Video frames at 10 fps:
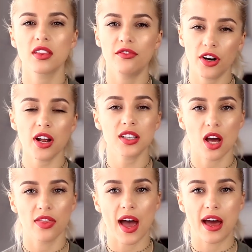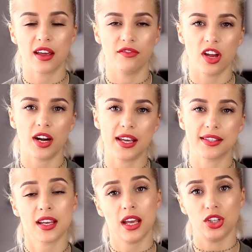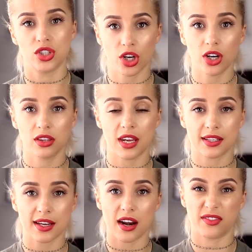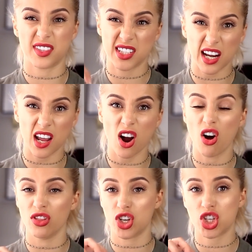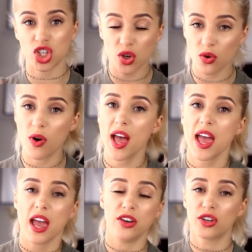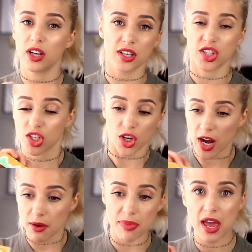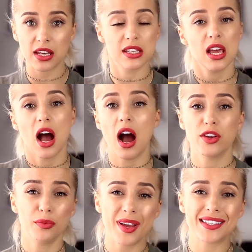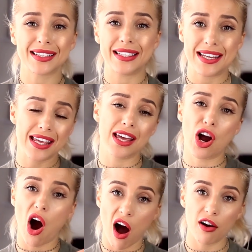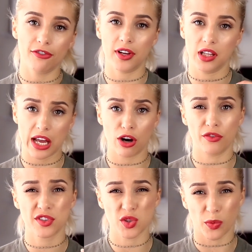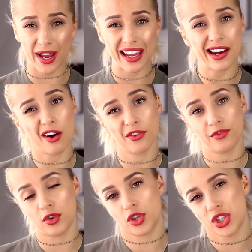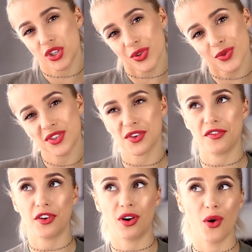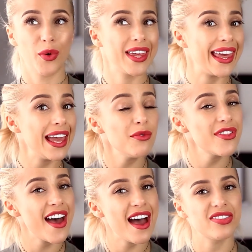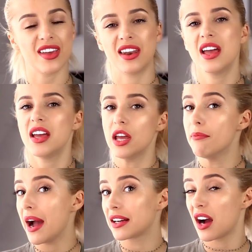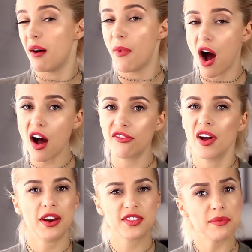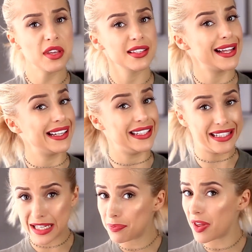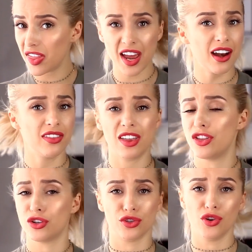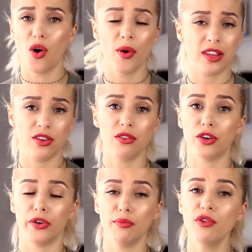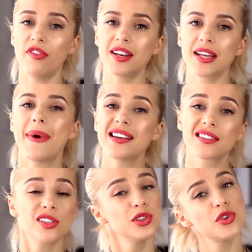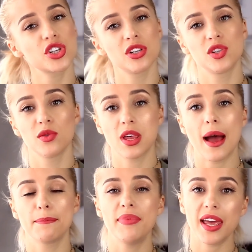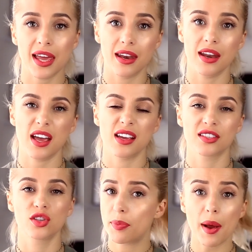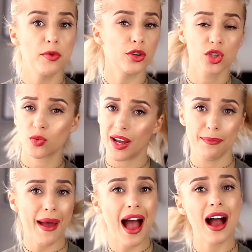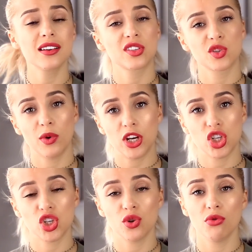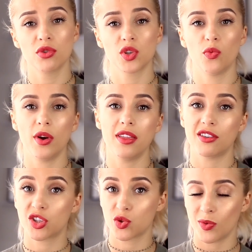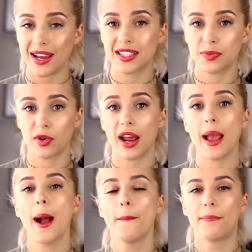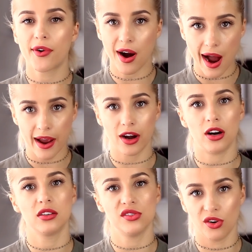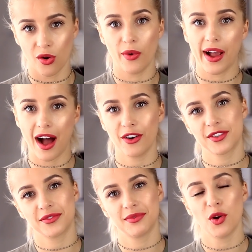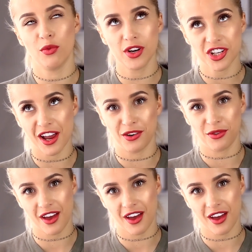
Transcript: the verdict on that, if there is a dirt that is kind of sitting on the shoe and you're gonna scrape it, you're basically taking off a layer of suede off of your shoe. So if you're okay with that, then it might come off. But if something's like deep in there, then there's no way that you can remove it. My solution to that pin is to prep your suede bag, suede shoes with their suede spray prior to going out. Wish I knew